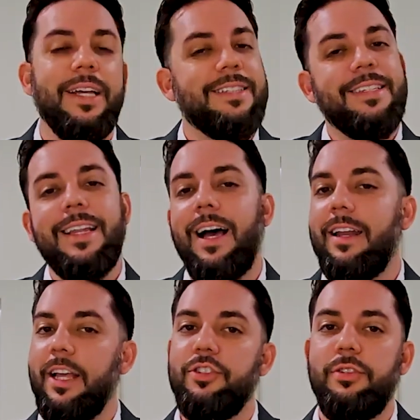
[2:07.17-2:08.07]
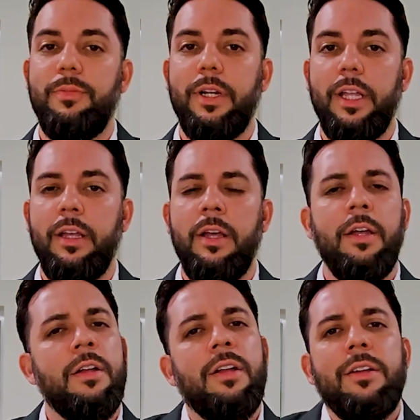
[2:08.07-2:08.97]
It's not extra money.
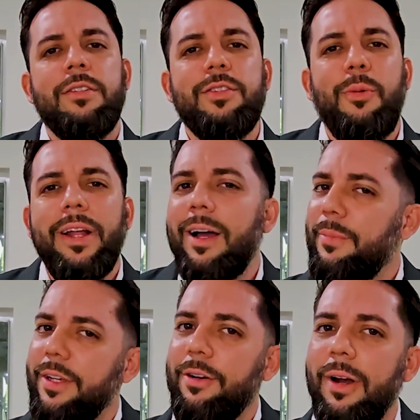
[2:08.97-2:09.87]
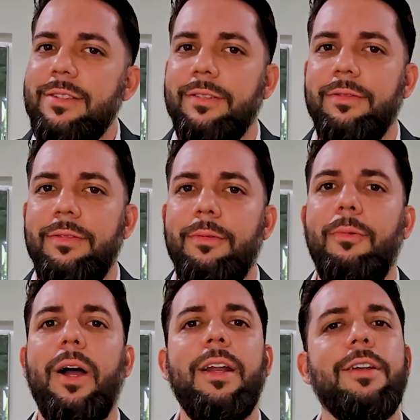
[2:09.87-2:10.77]
So why not be aggressive?
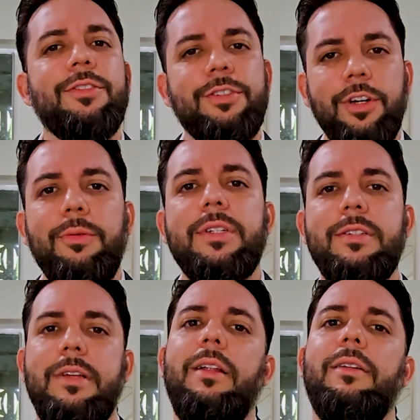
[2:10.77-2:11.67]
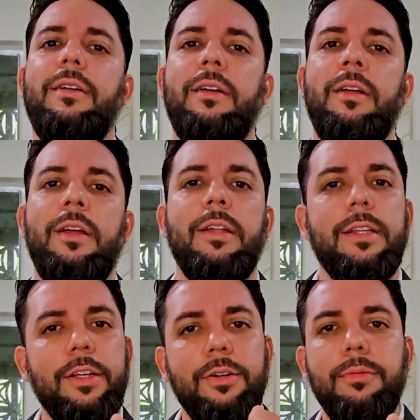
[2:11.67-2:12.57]
Why not show a seller
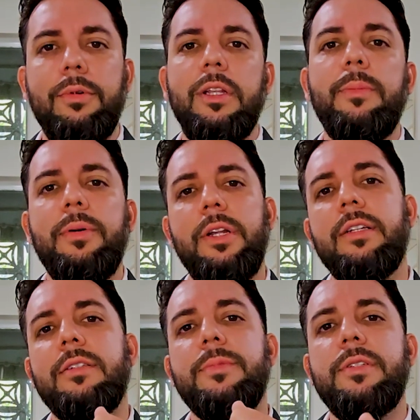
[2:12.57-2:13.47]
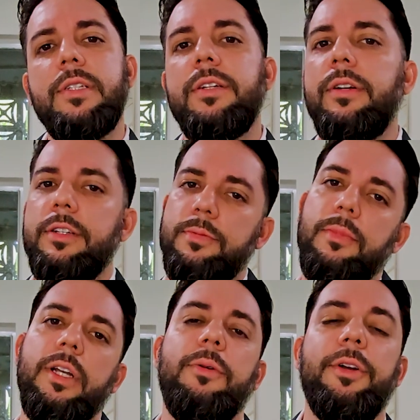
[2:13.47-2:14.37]
that you're really putting some serious
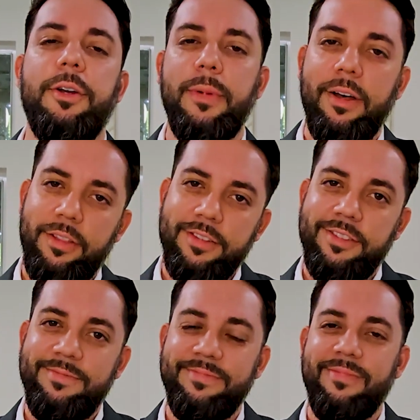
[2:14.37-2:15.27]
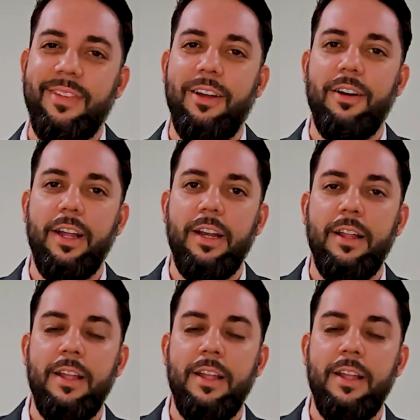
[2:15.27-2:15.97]
money where your mouth is, all right?